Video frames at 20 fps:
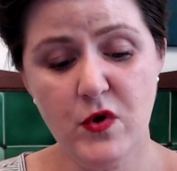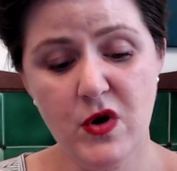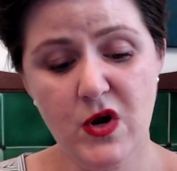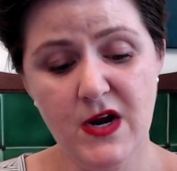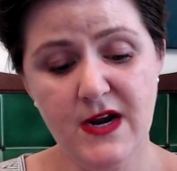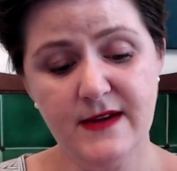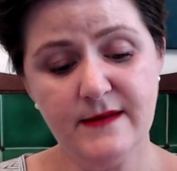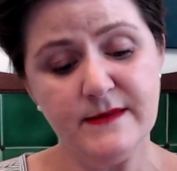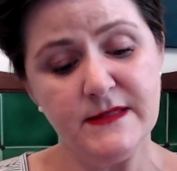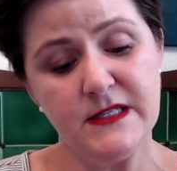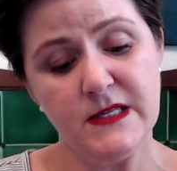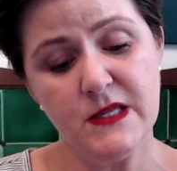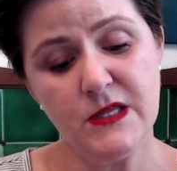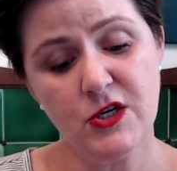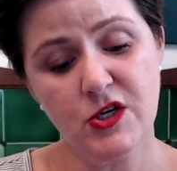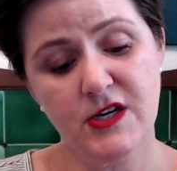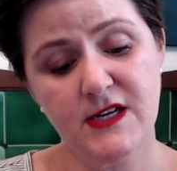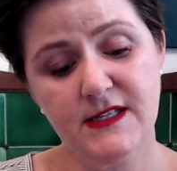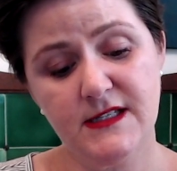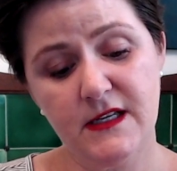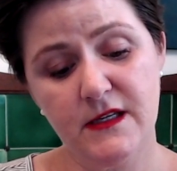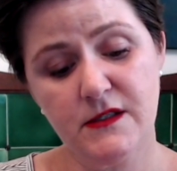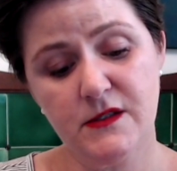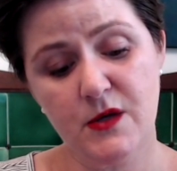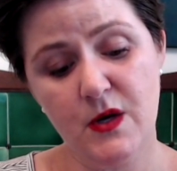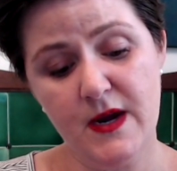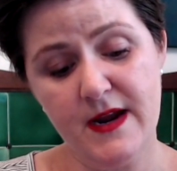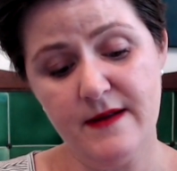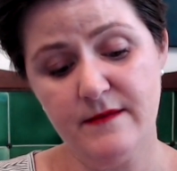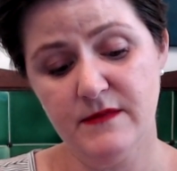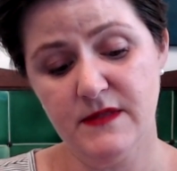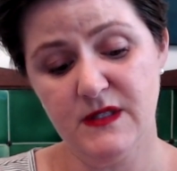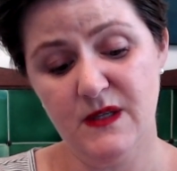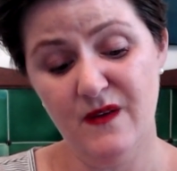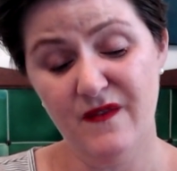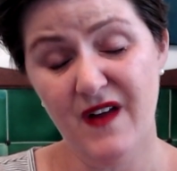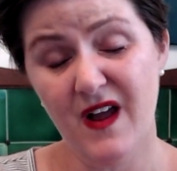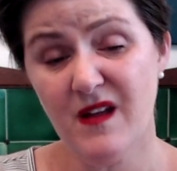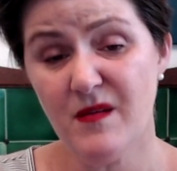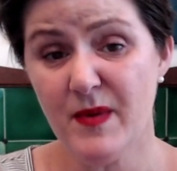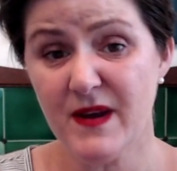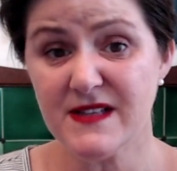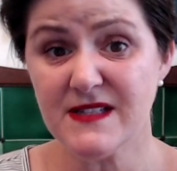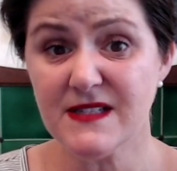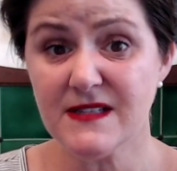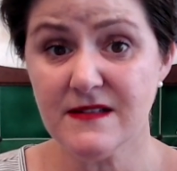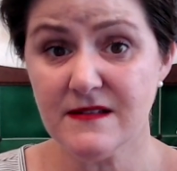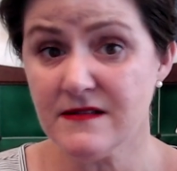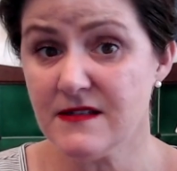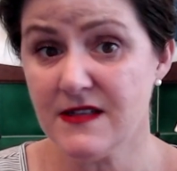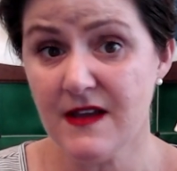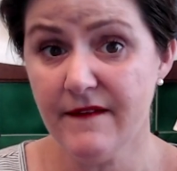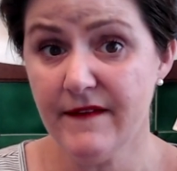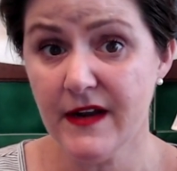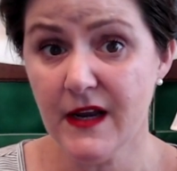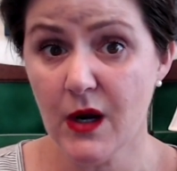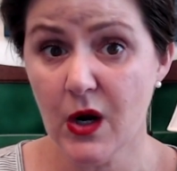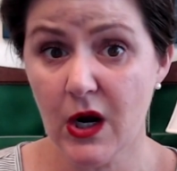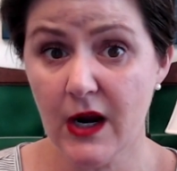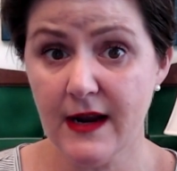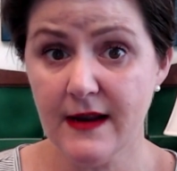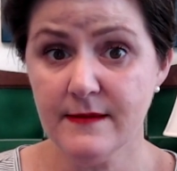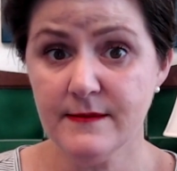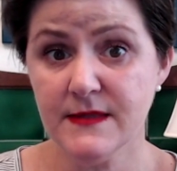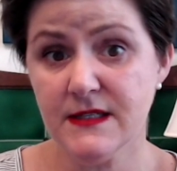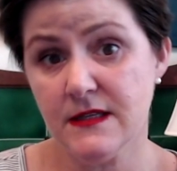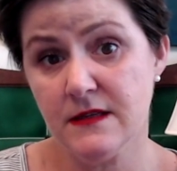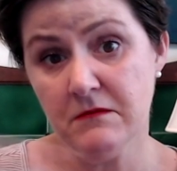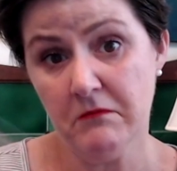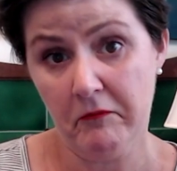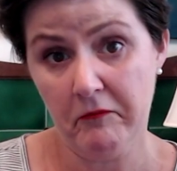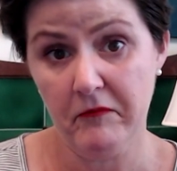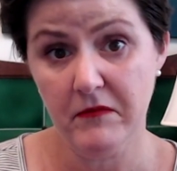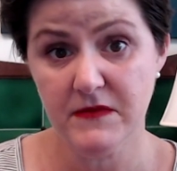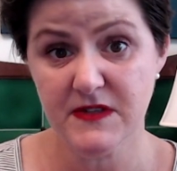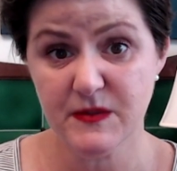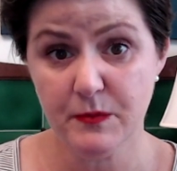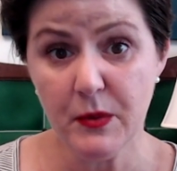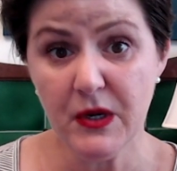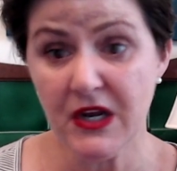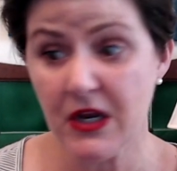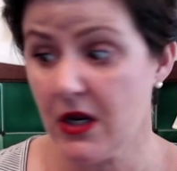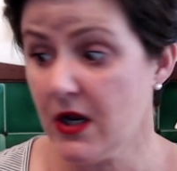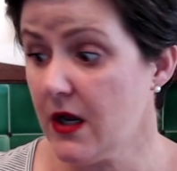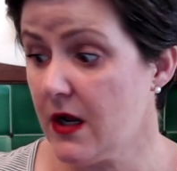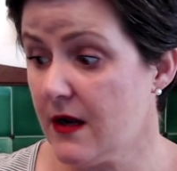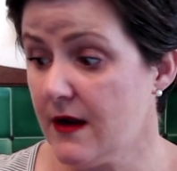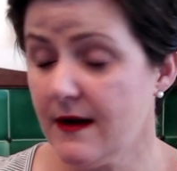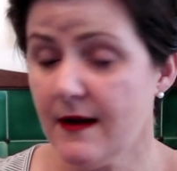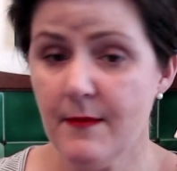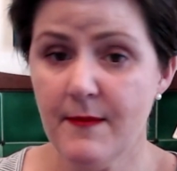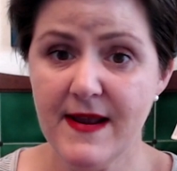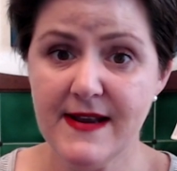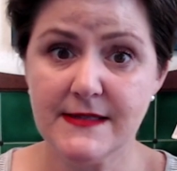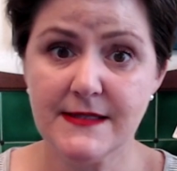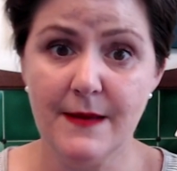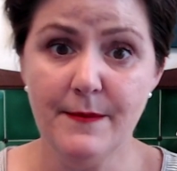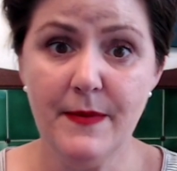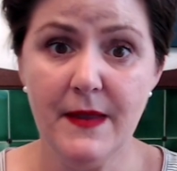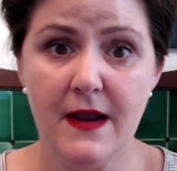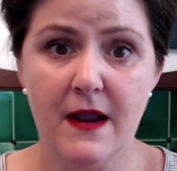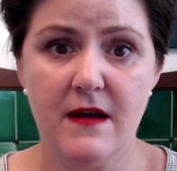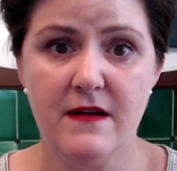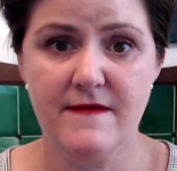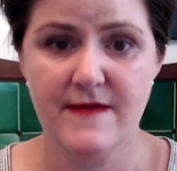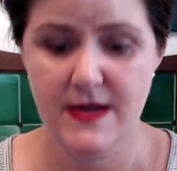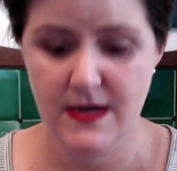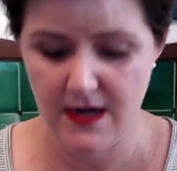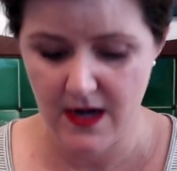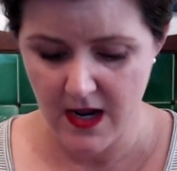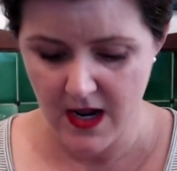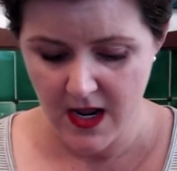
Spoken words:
grams and 36 grams. So I've got about 70 grams. It's pretty good. I can make something out of it.